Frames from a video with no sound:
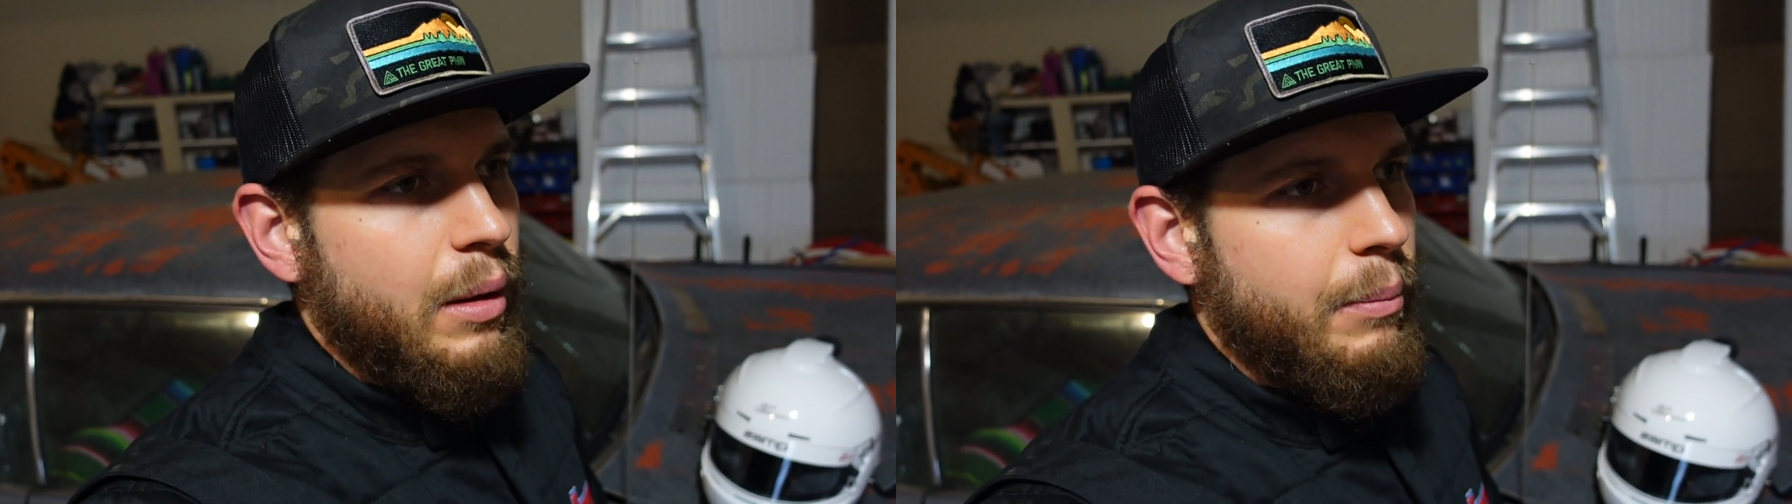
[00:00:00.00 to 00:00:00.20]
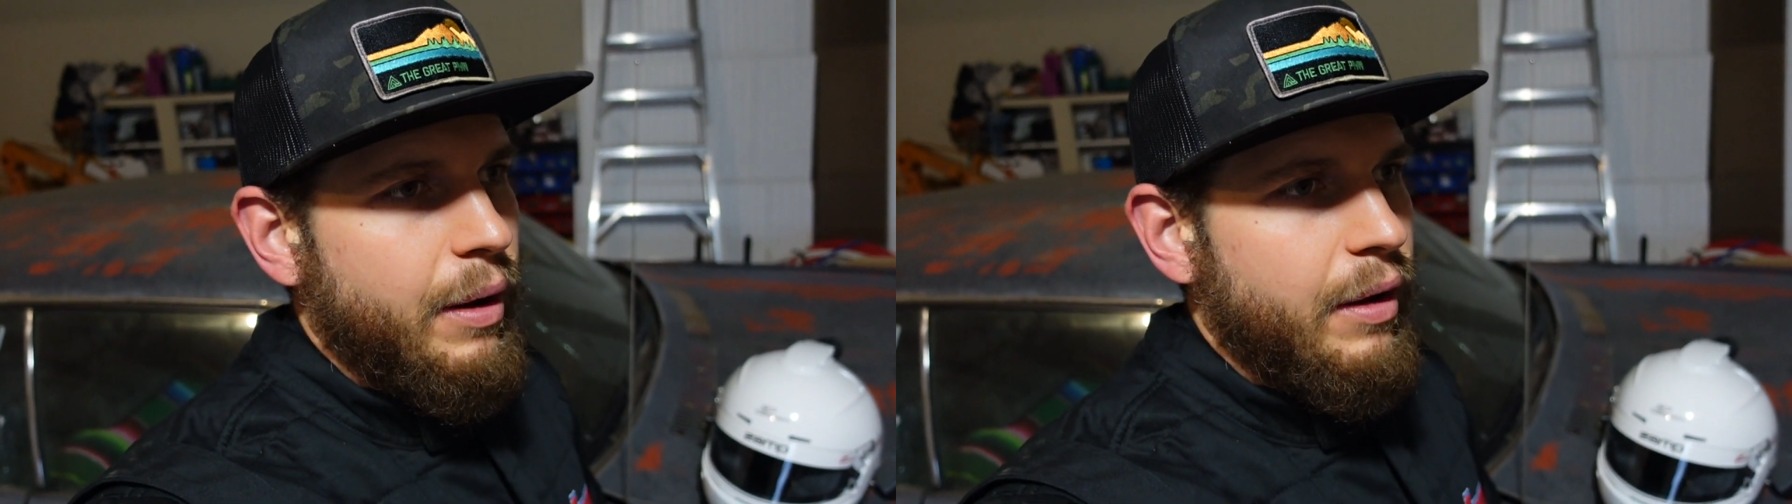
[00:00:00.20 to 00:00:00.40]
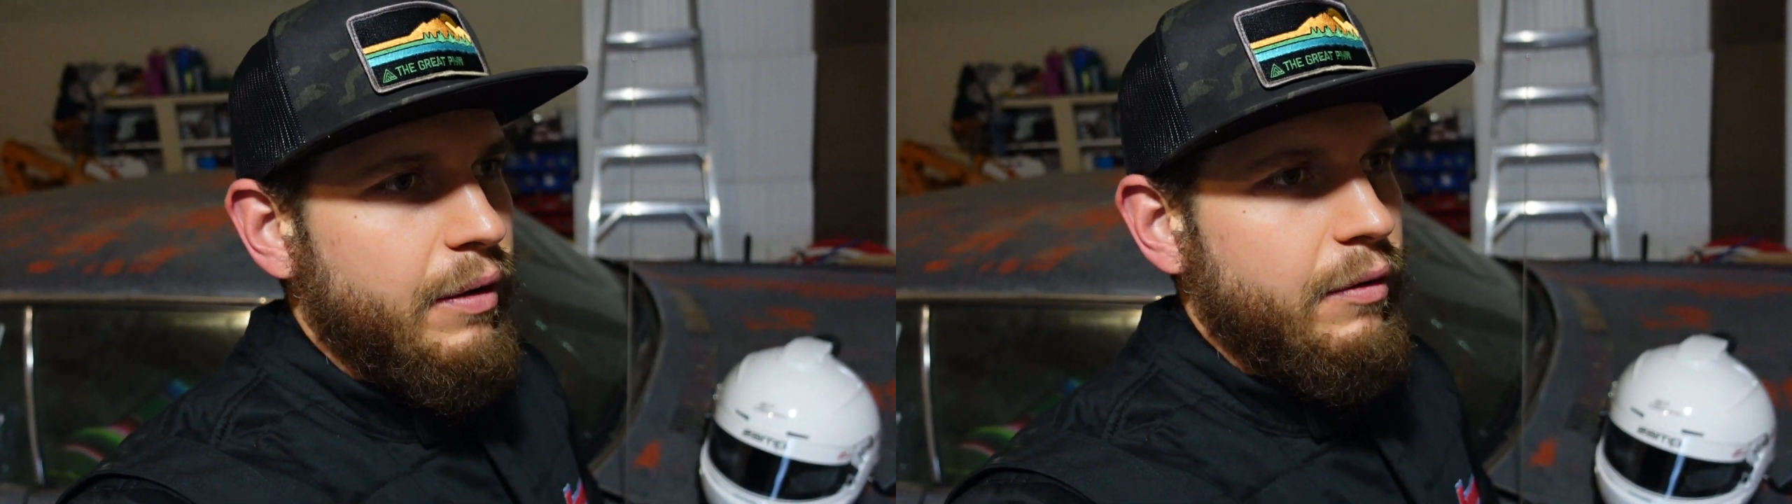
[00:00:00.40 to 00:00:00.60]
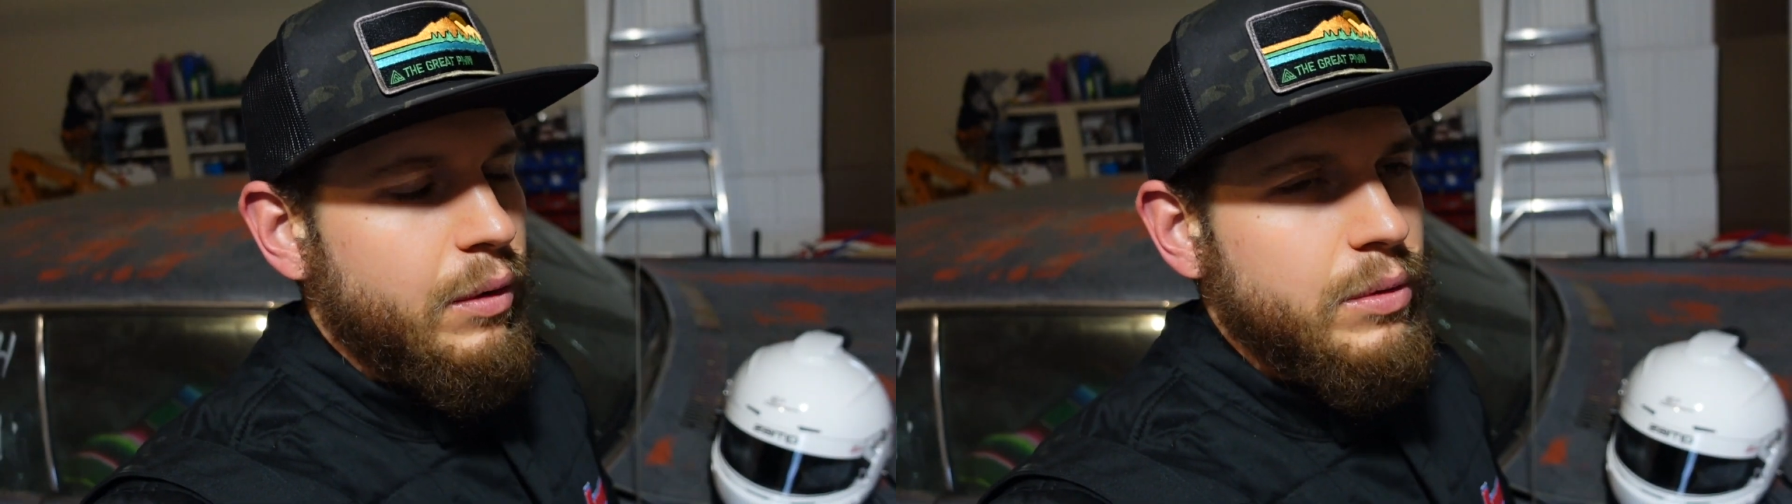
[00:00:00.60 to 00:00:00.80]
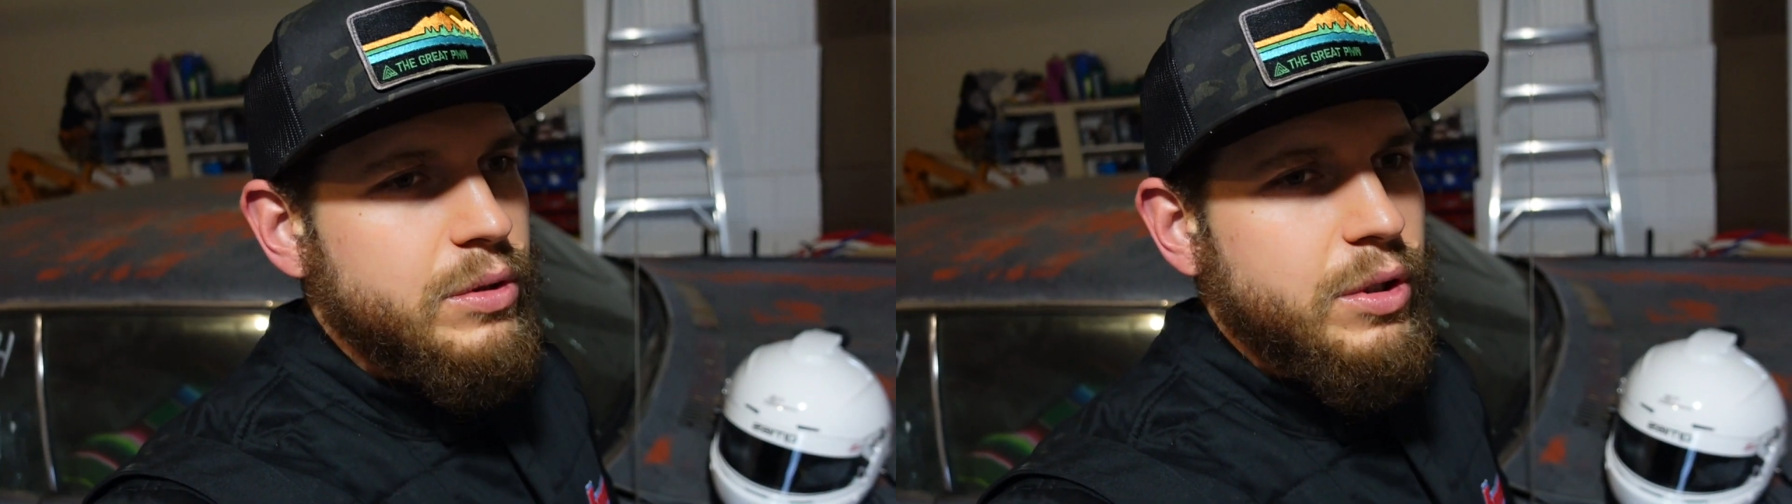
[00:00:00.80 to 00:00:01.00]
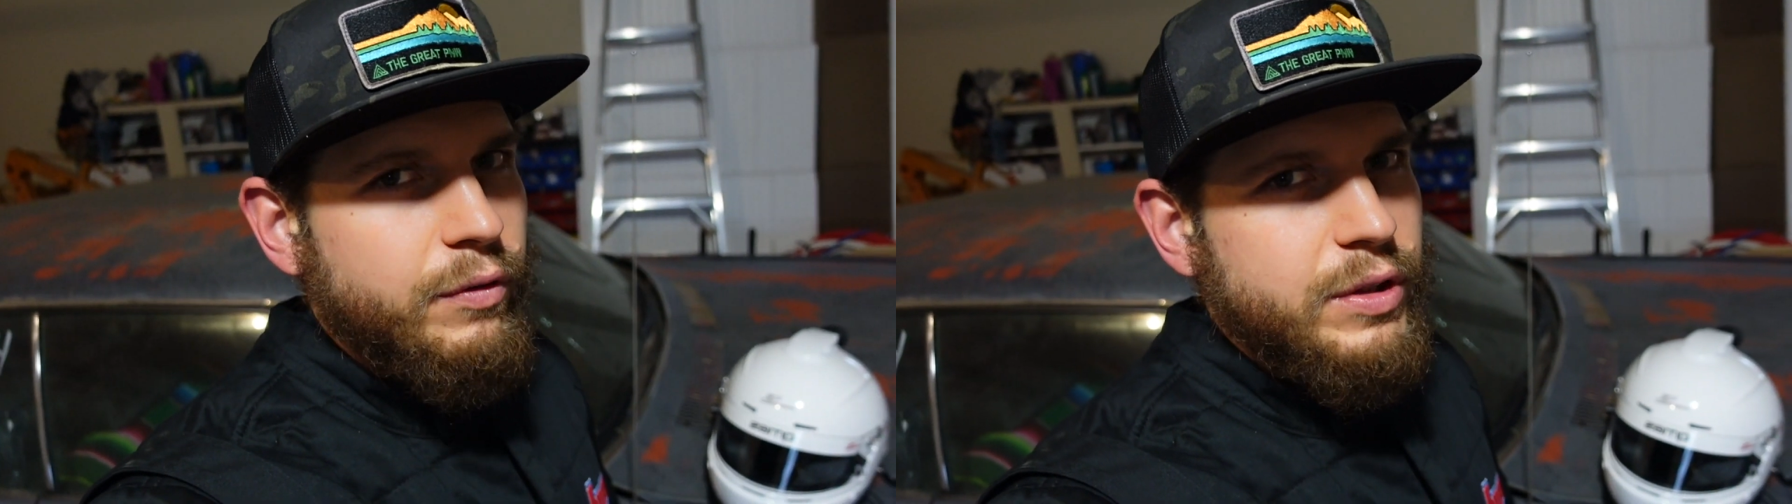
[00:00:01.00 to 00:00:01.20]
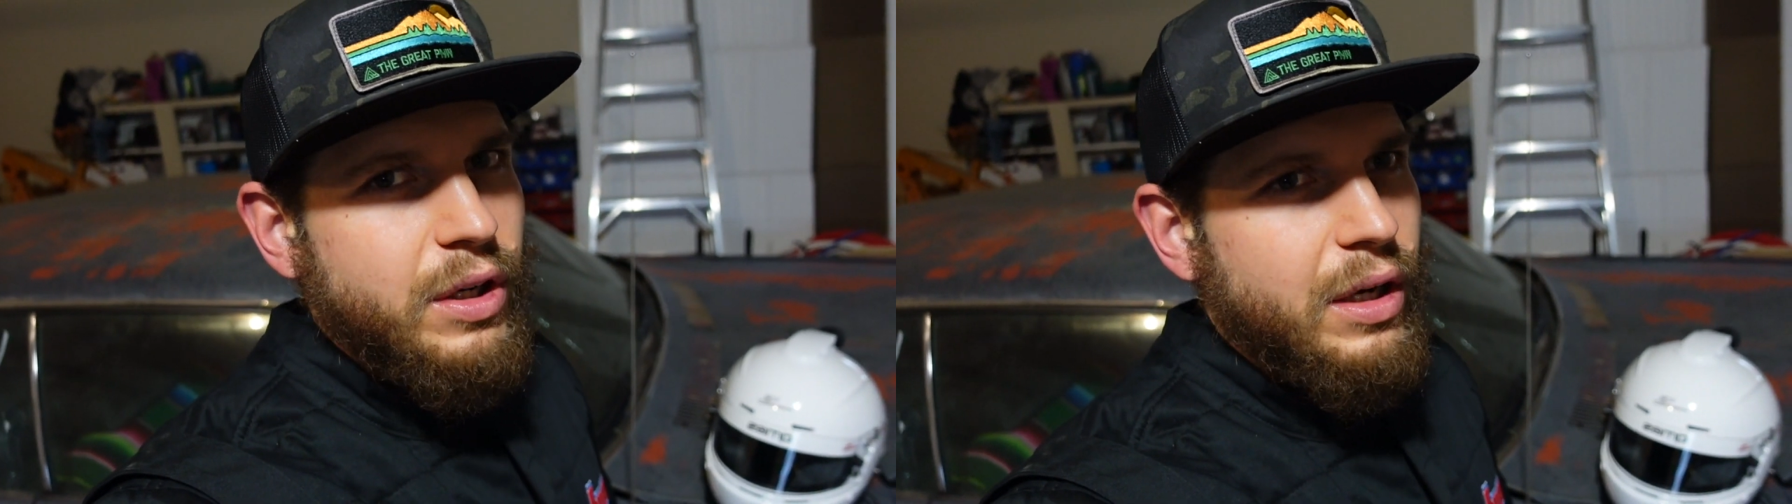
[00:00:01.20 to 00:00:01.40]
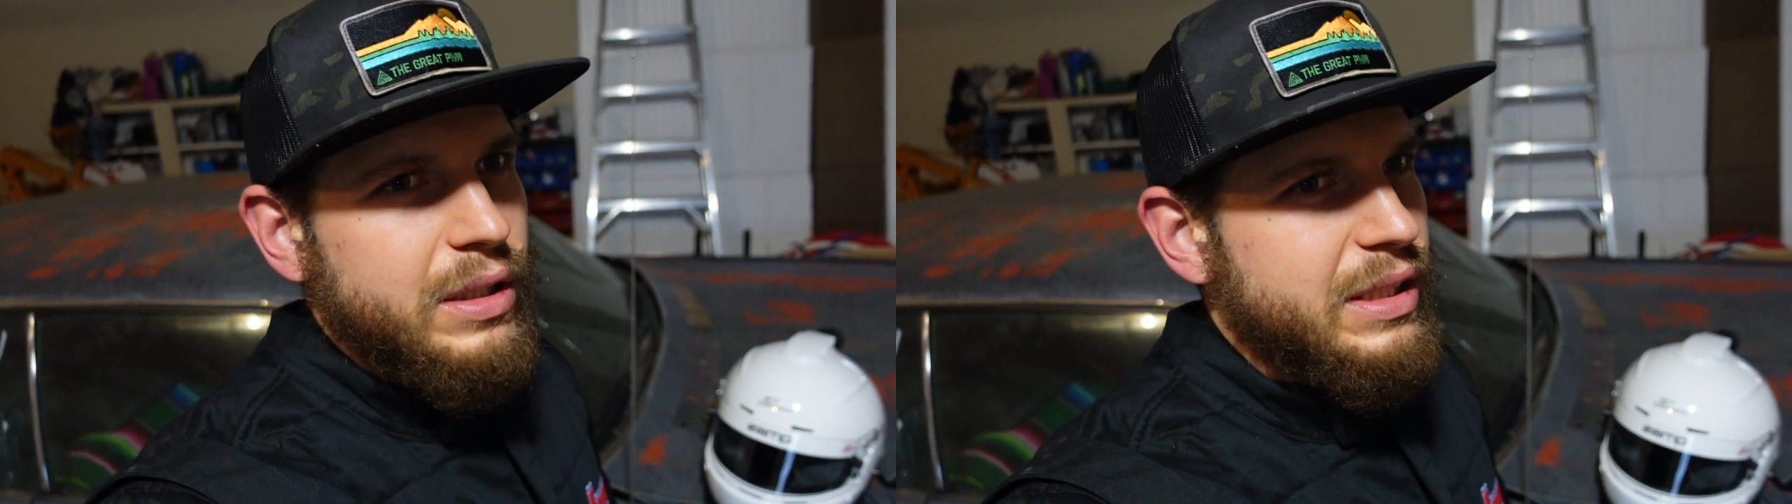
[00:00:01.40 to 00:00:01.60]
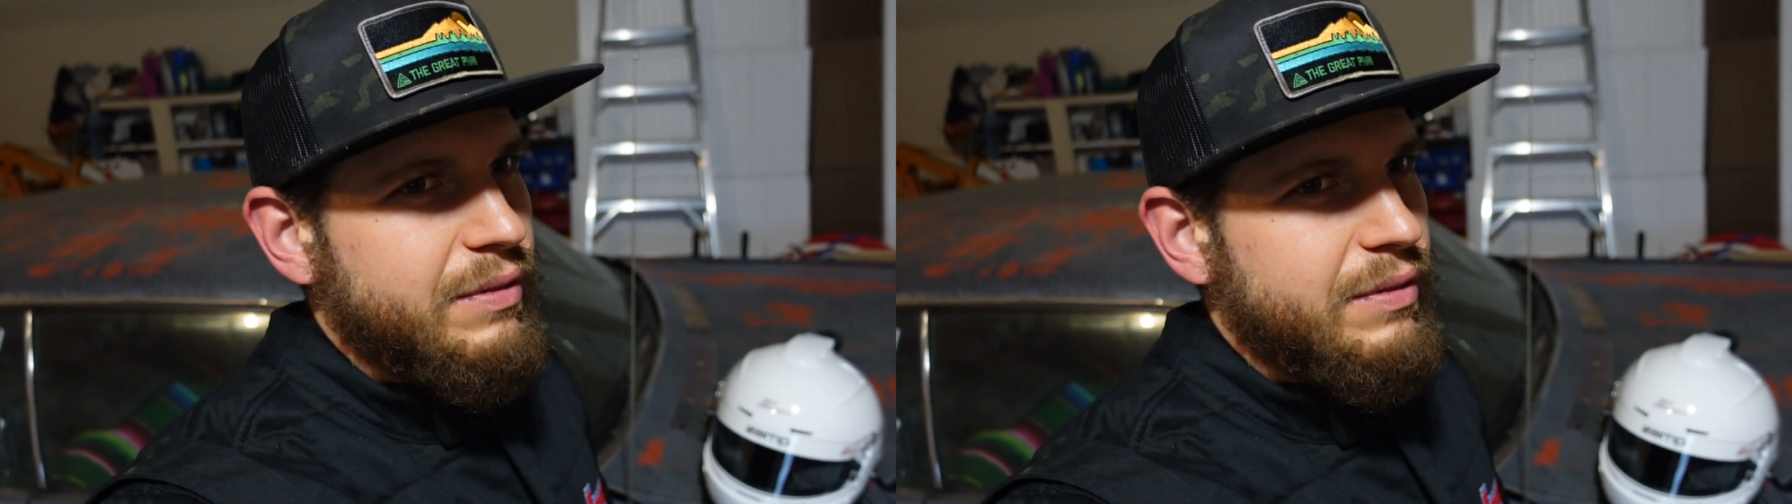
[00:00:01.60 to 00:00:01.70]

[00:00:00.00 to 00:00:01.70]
but trophy trucks,